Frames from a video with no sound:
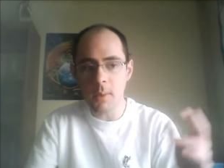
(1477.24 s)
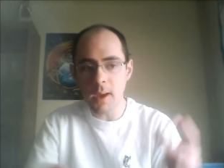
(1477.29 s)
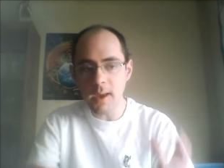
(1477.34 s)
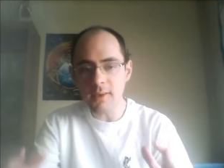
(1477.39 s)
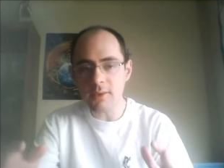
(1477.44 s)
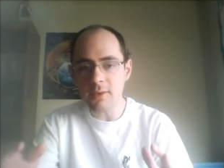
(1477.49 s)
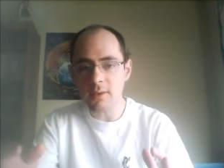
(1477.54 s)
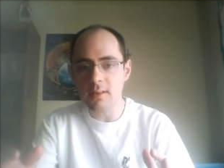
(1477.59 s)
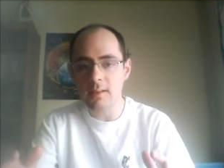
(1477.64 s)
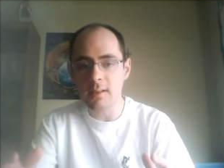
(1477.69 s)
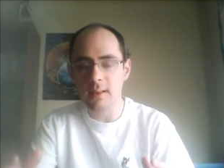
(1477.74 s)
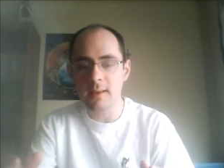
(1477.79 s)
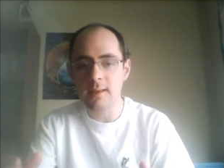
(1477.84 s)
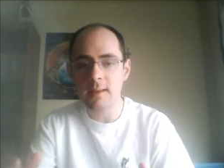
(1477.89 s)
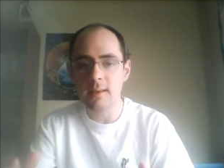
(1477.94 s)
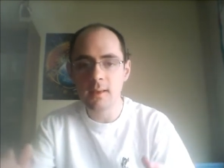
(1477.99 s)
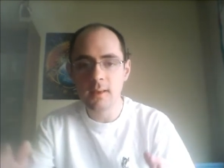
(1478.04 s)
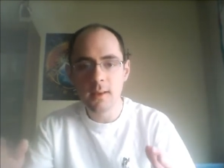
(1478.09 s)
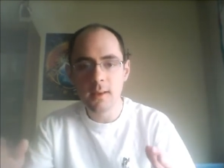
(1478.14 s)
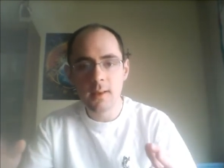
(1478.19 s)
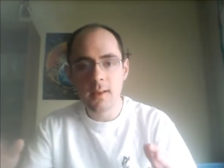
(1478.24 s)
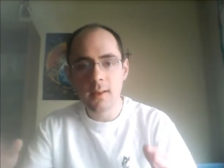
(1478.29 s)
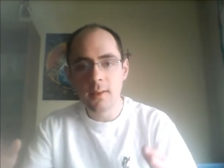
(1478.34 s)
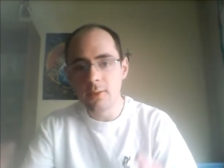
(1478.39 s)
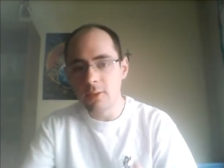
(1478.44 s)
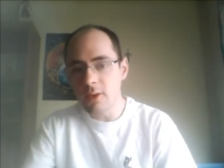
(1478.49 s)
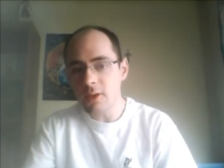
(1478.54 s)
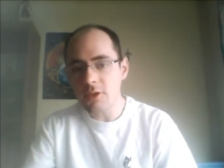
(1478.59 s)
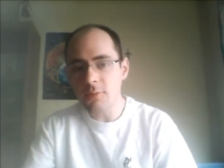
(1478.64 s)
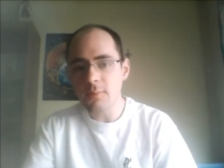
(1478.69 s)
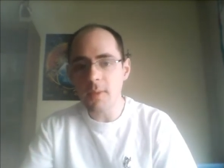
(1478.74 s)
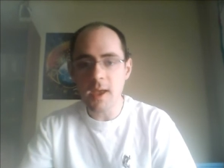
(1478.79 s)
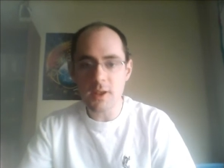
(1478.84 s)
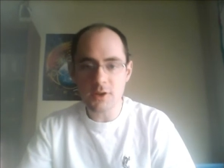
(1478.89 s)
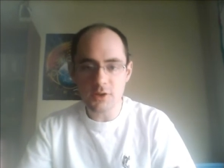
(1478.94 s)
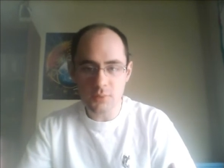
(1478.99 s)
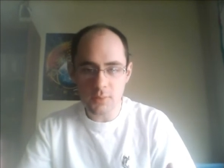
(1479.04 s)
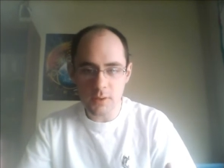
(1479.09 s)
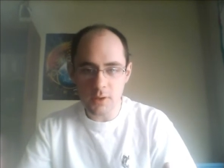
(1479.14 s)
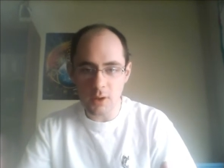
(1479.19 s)
basically this
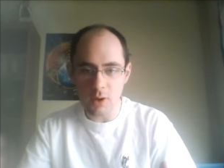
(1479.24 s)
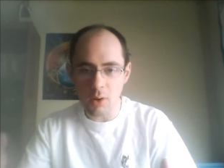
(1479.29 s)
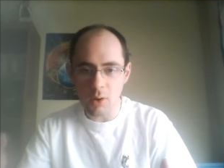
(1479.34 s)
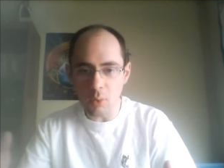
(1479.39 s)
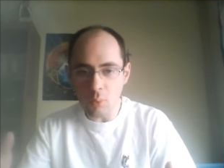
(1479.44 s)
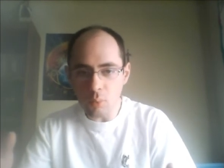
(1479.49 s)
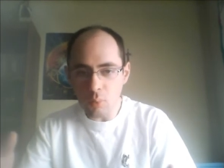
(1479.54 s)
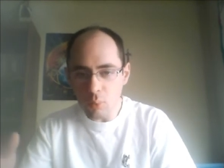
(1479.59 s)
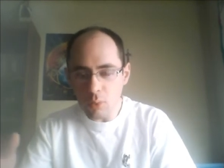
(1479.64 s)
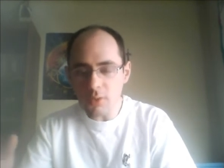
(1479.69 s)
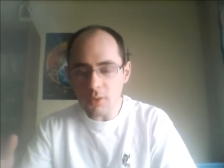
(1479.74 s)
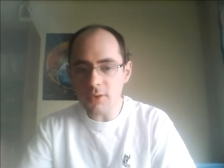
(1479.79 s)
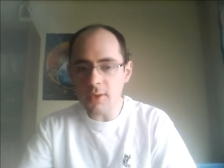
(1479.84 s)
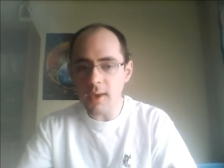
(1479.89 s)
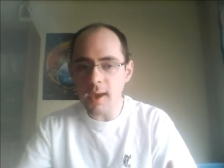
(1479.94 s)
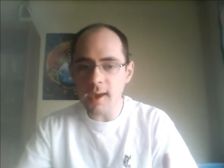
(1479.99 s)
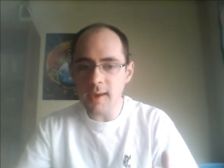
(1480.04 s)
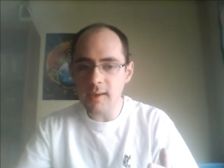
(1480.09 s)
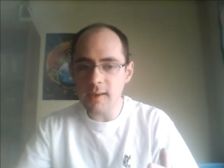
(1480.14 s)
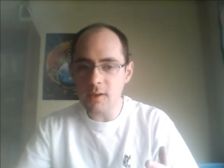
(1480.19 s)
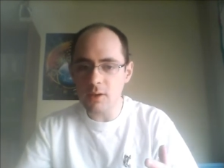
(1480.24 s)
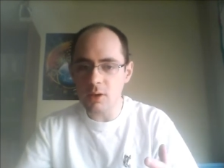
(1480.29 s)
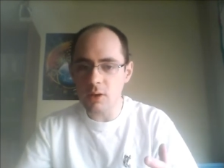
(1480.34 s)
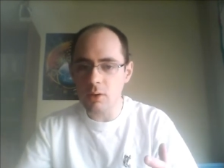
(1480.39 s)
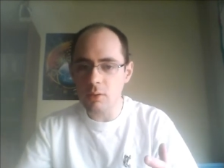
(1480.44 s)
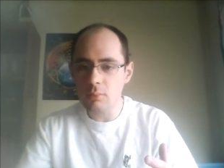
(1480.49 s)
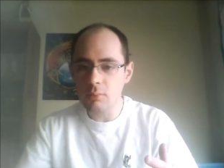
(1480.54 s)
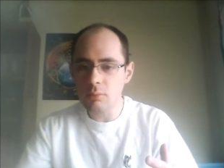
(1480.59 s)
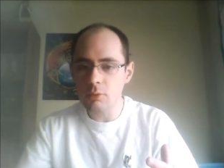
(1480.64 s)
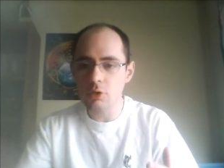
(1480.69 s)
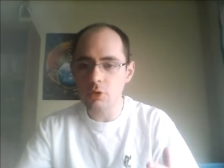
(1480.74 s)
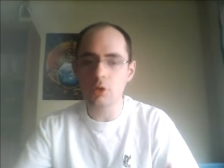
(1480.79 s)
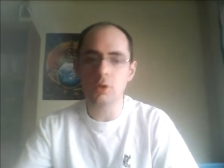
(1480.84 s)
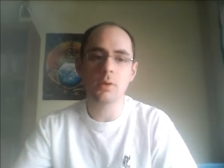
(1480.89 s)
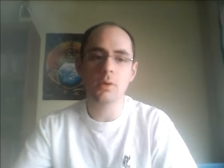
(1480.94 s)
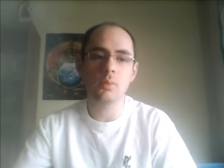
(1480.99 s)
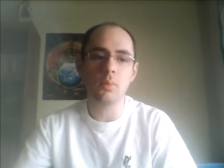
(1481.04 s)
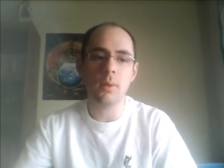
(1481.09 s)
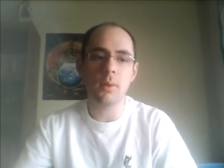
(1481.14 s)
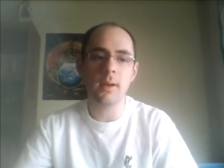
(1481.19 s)
match, was a
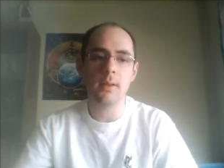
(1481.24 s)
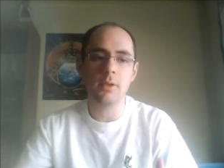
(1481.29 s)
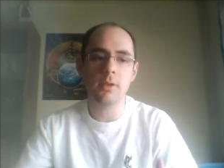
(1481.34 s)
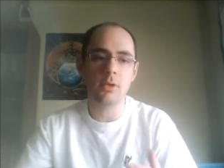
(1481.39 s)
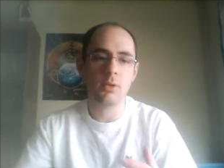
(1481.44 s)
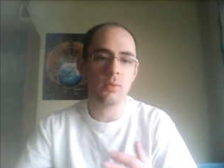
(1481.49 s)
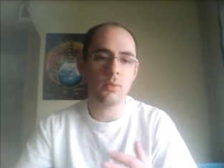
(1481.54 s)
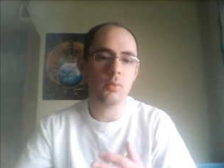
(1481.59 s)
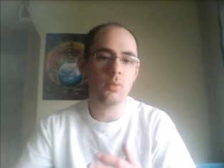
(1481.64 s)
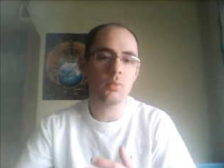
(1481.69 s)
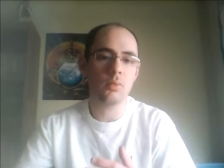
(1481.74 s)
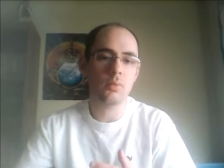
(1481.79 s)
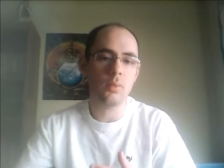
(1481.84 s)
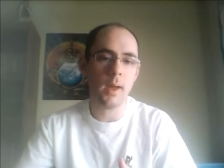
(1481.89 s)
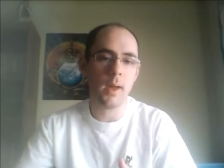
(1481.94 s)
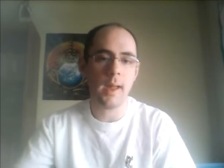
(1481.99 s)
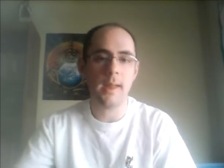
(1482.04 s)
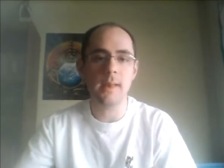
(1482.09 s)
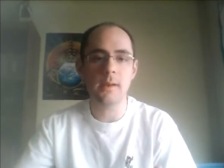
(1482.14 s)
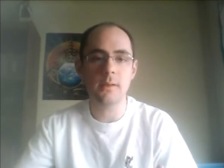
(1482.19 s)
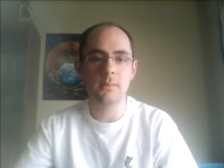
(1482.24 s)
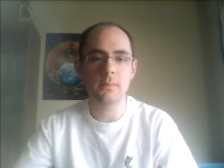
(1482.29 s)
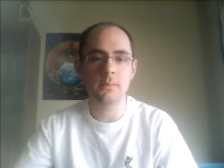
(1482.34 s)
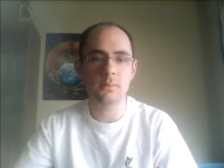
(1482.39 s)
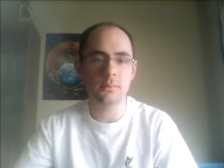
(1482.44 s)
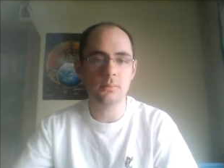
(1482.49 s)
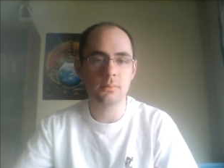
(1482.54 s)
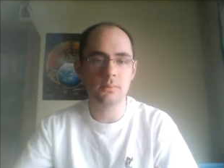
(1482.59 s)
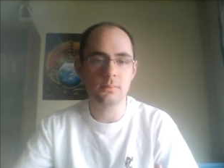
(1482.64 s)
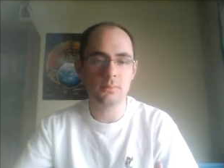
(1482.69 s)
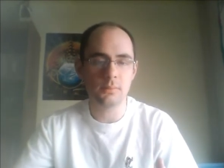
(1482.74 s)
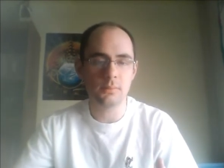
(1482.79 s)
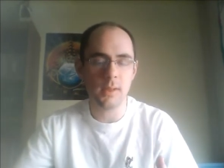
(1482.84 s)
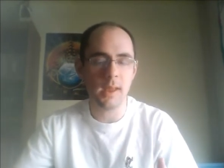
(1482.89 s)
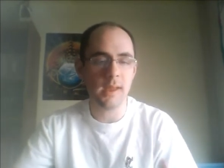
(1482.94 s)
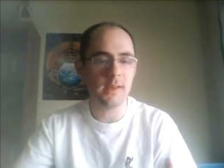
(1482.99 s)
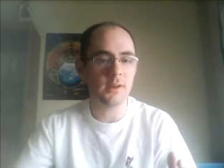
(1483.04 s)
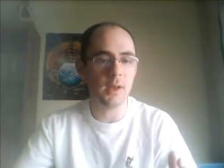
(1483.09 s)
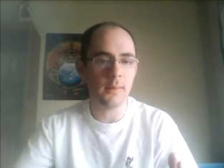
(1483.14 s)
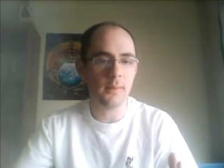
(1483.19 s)
good way to end
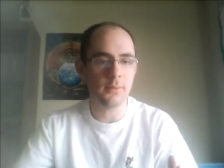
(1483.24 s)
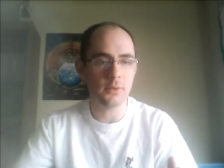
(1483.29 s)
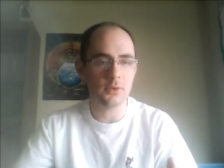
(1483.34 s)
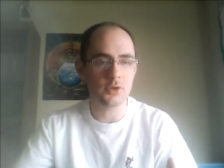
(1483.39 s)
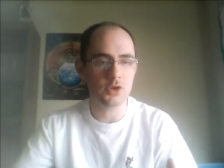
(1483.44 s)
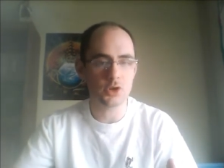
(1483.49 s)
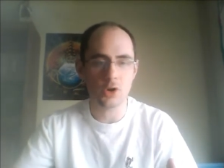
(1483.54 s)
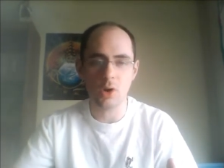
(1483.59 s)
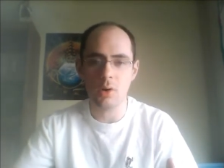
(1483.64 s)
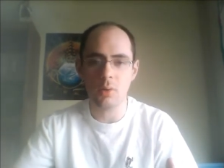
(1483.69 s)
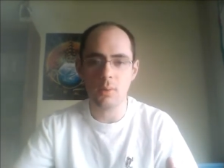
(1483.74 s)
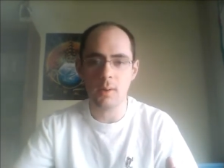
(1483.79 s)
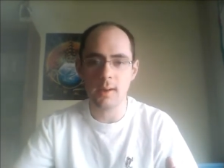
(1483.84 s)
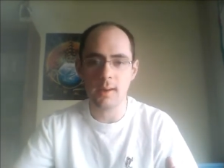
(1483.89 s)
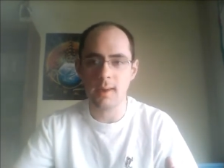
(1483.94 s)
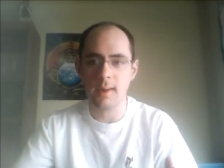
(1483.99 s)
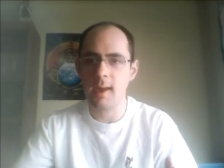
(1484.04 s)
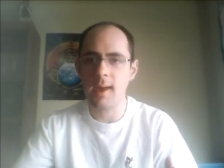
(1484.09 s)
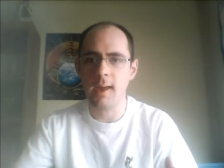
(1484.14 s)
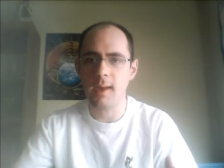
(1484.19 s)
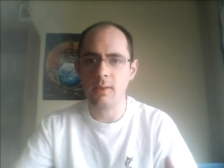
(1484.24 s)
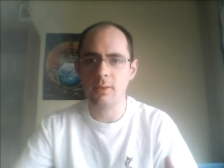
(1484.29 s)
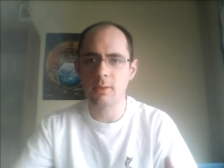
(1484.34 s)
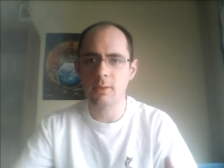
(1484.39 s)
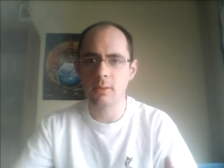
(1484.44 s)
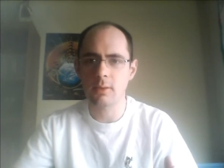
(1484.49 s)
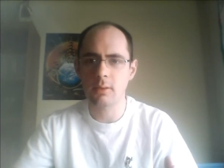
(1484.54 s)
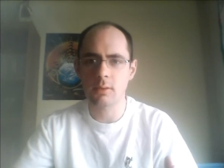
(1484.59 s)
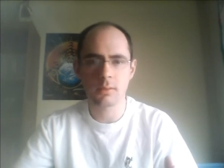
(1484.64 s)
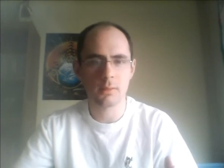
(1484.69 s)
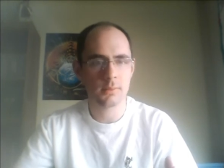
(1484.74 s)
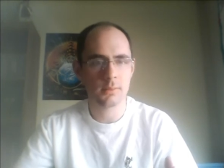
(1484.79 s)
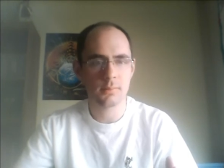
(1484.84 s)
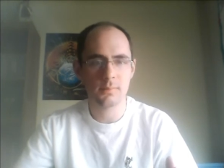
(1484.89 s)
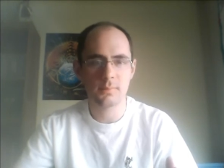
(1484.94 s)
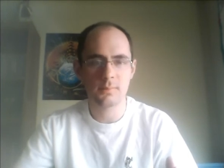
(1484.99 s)
end off the show, I guess.